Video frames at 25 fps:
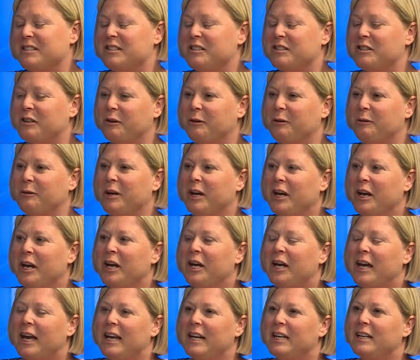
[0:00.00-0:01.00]
So,
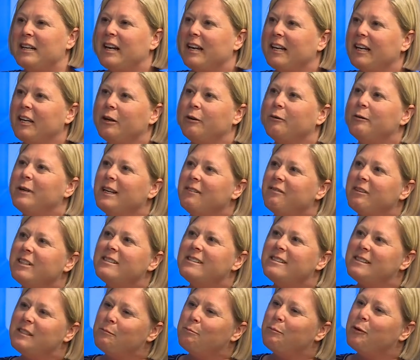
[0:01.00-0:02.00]
and you know, even
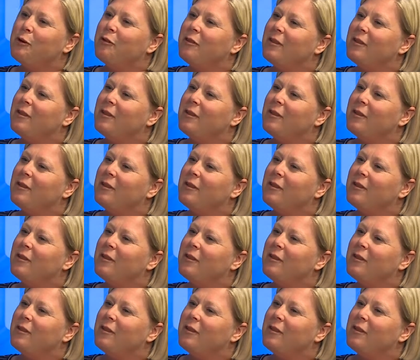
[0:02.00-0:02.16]
simple